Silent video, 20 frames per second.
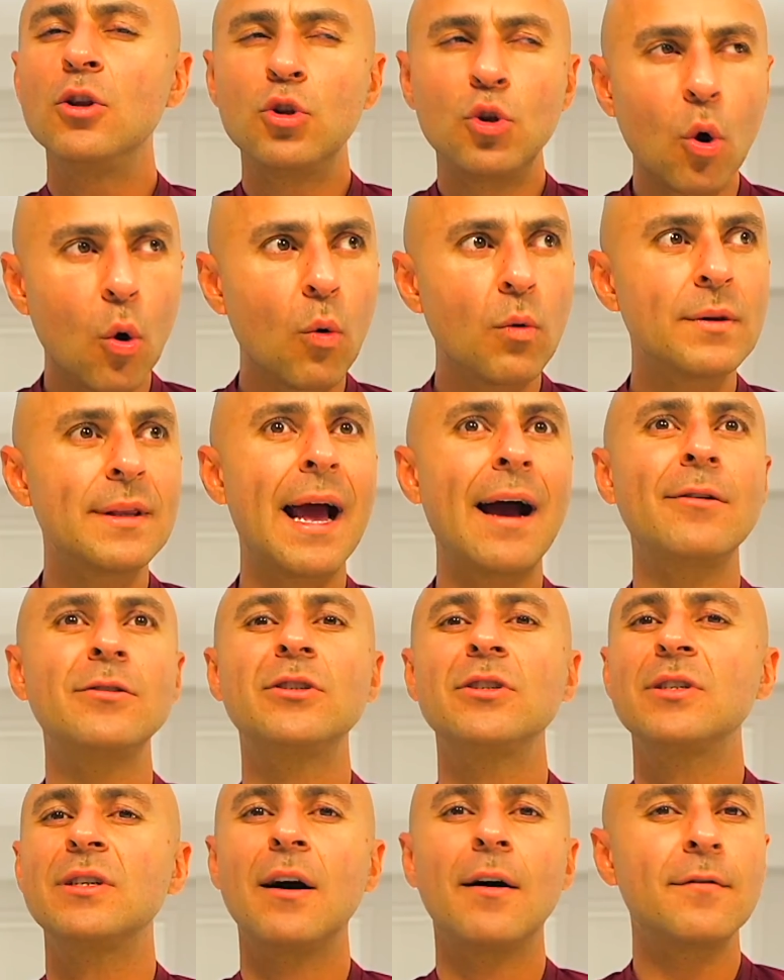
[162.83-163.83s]
Don't doubt
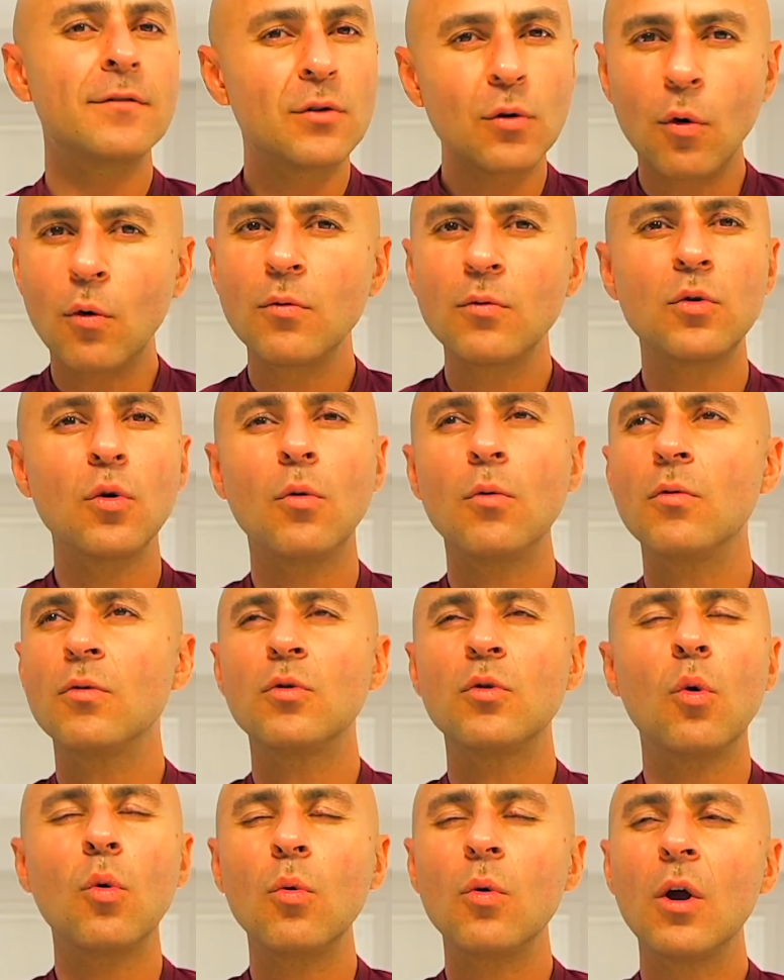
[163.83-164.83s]
yourself.
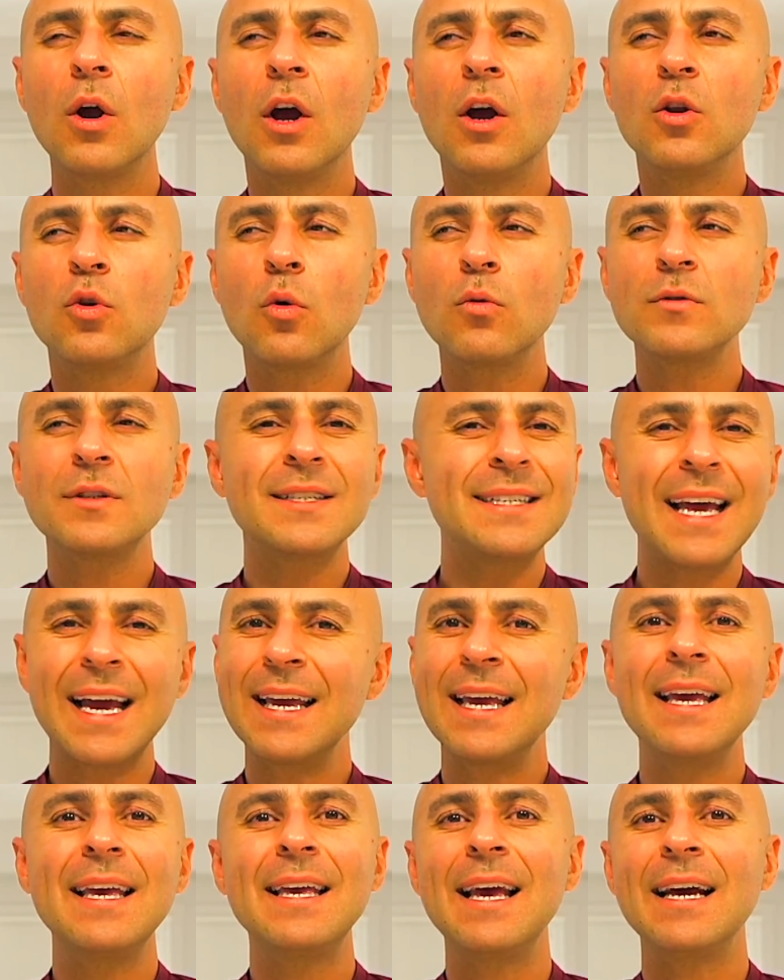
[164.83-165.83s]
Don't
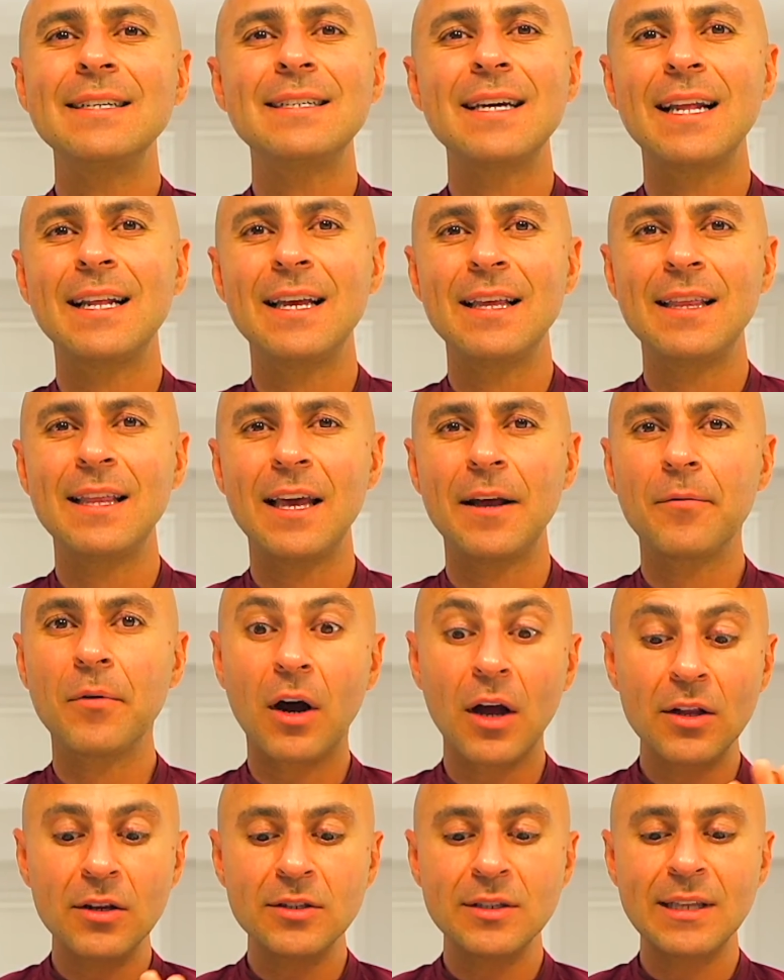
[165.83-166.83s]
second guess anything.
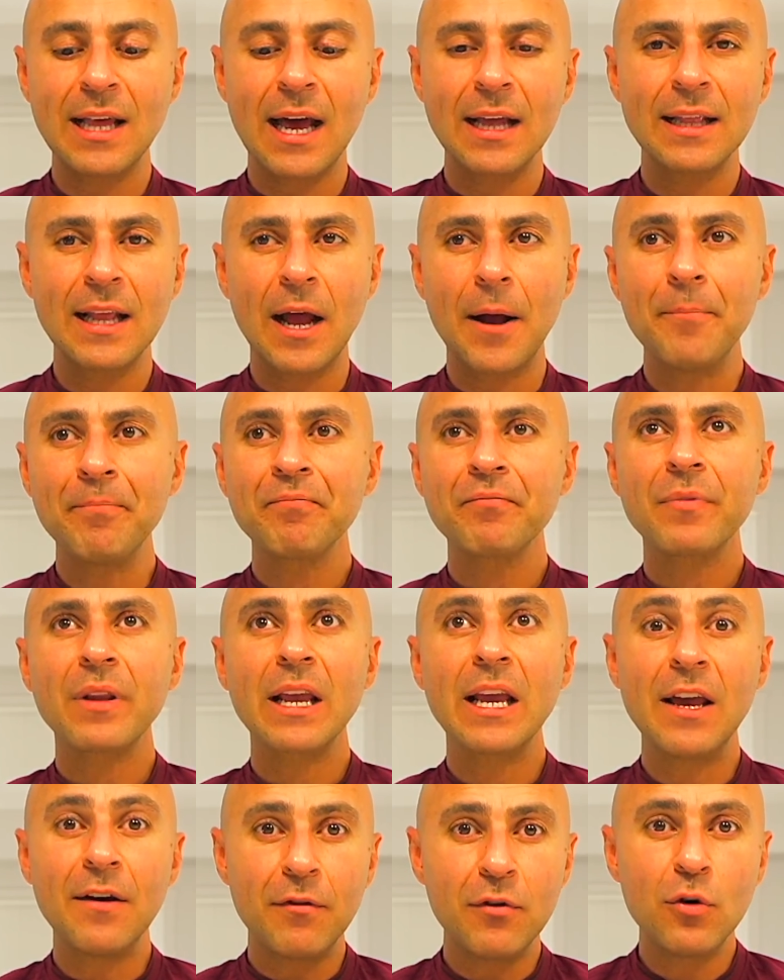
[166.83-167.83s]
Understand that
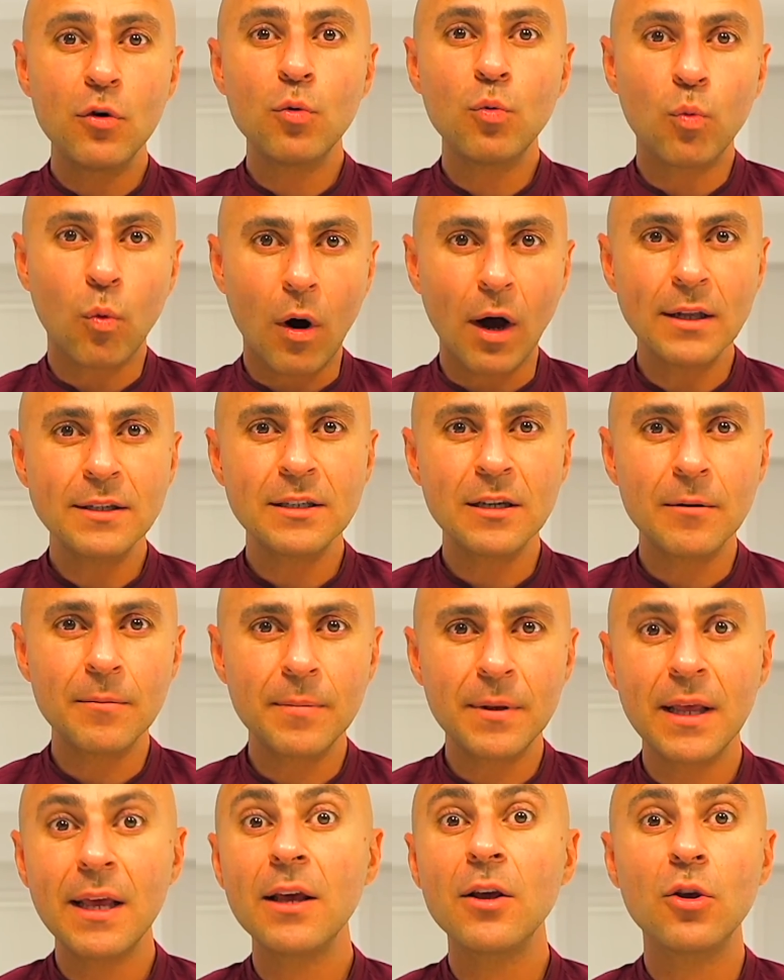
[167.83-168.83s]
if you want
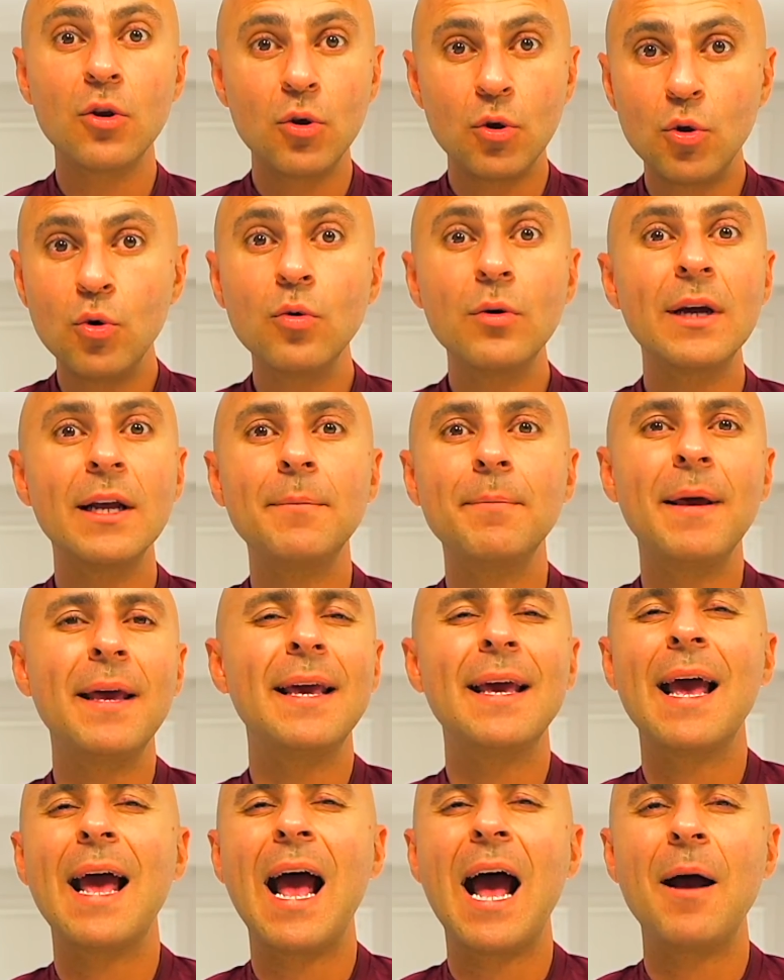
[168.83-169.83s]
something, you can make
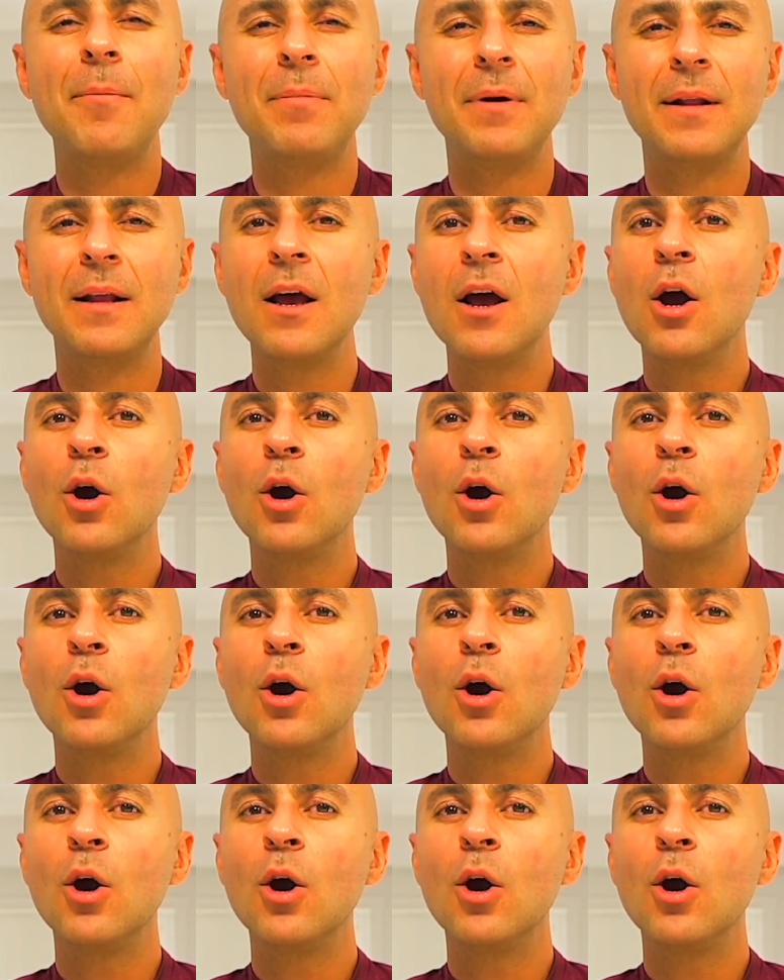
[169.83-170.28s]
it happen.